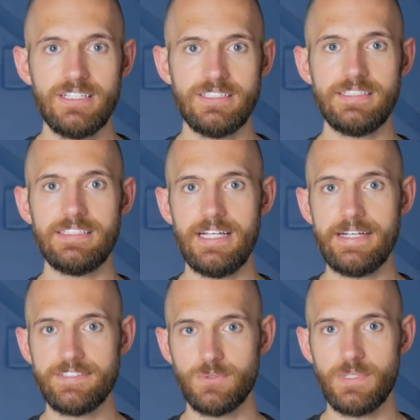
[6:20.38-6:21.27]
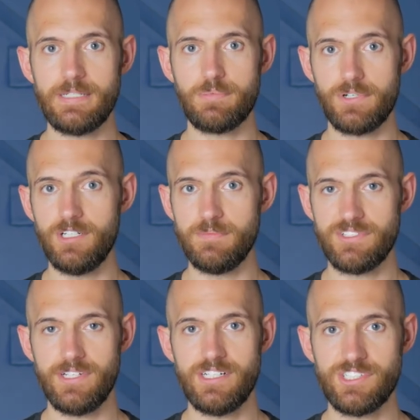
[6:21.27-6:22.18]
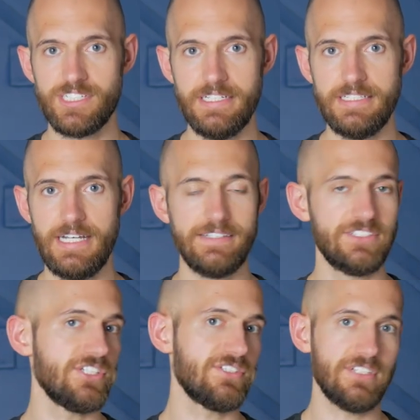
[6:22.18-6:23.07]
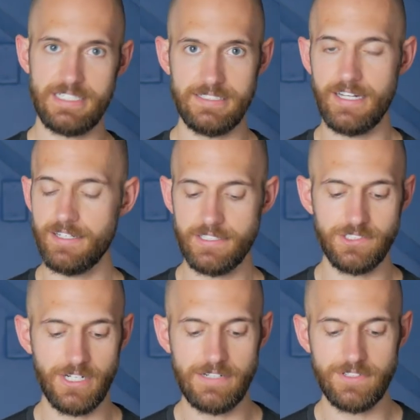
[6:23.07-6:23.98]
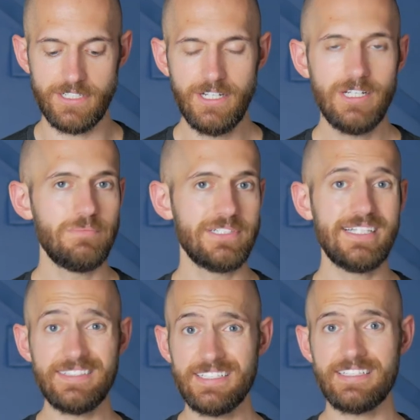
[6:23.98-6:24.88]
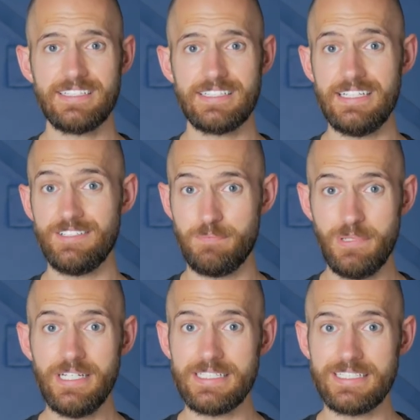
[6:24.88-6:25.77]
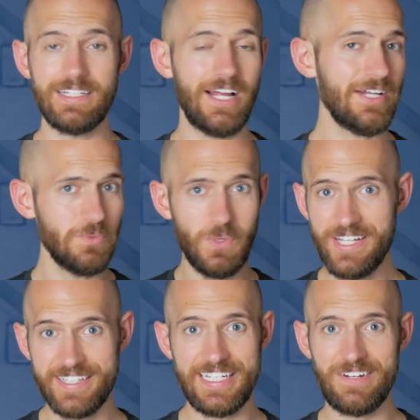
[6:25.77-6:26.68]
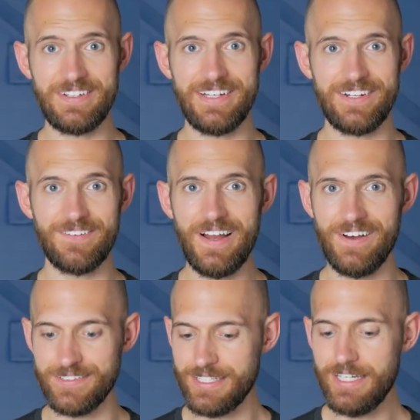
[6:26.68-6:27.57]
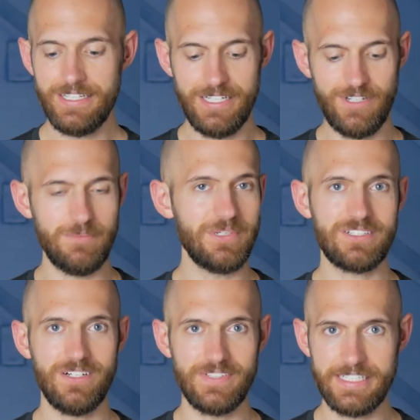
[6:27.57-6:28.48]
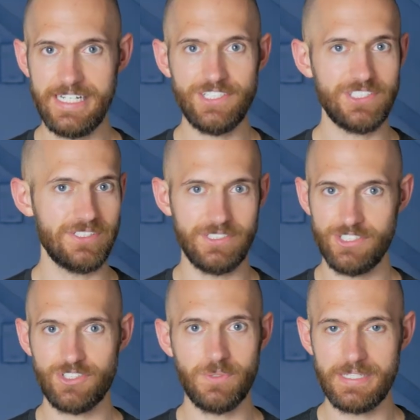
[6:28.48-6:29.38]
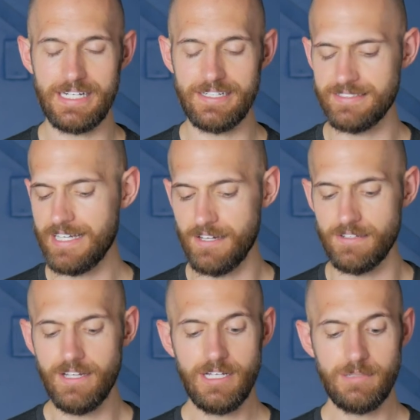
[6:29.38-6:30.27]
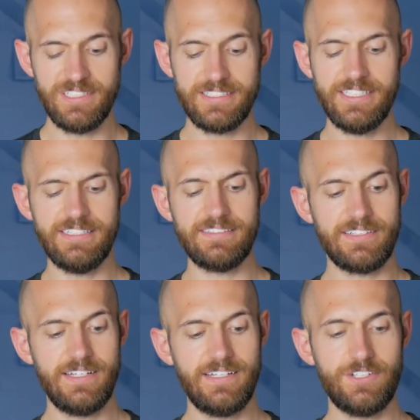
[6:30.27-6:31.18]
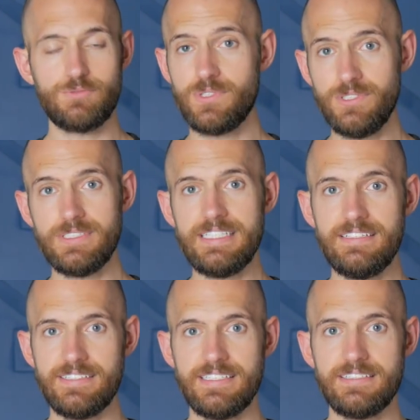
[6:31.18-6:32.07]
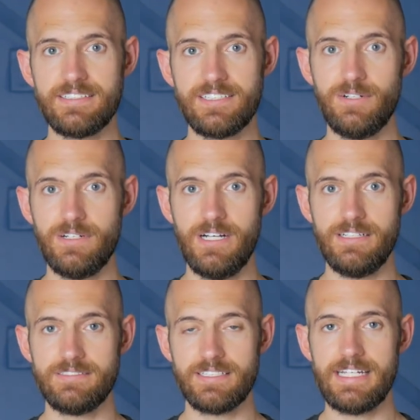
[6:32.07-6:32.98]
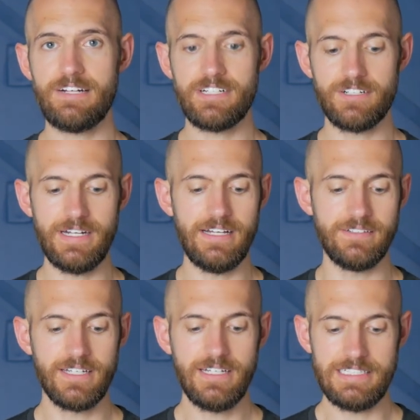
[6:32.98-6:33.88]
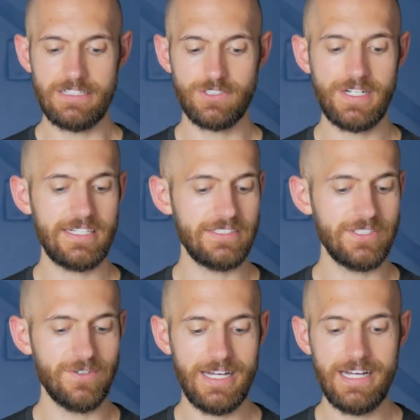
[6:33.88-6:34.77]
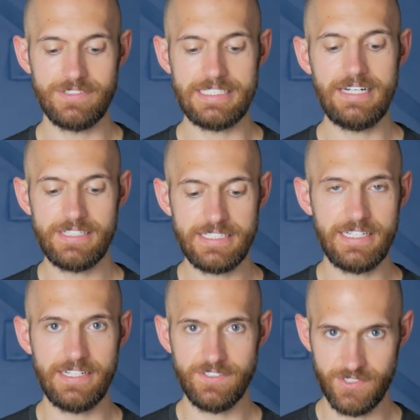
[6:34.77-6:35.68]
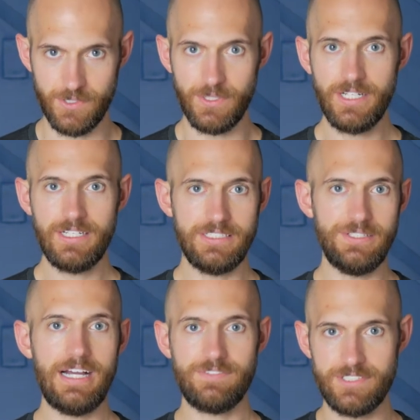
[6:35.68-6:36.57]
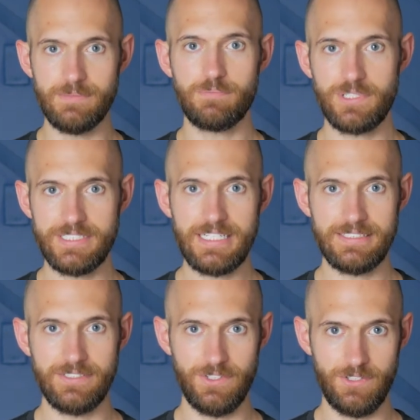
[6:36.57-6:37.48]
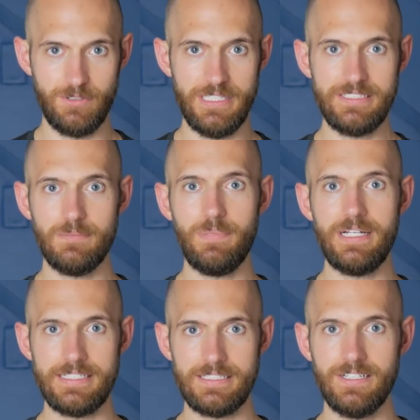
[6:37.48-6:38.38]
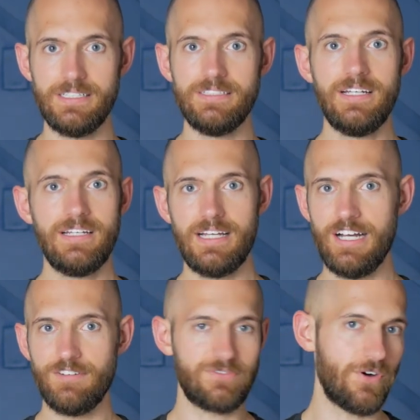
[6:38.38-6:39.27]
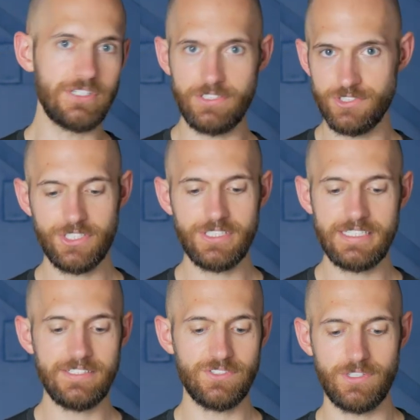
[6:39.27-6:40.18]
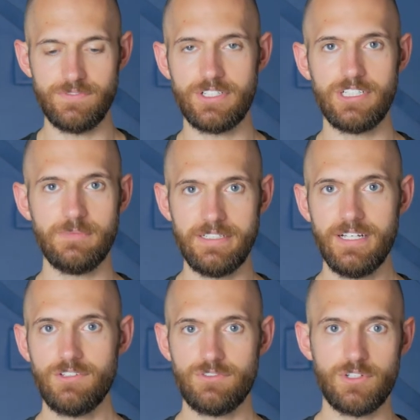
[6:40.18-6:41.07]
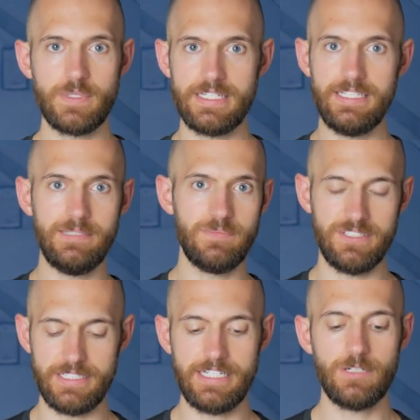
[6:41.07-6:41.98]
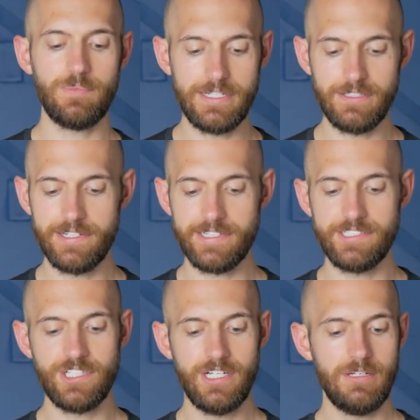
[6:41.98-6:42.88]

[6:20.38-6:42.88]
the Aked Away Pro massage gun as just like a daily driver, but that thing is big and I don't want to carry that around if I'm like on vacation or just going out of town. But this is real easy to carry around. Now, granted, you don't have a carrying case, so you have to protect it a little bit depending on how far your journey is or if you're going to be throwing it in with like airplane luggage.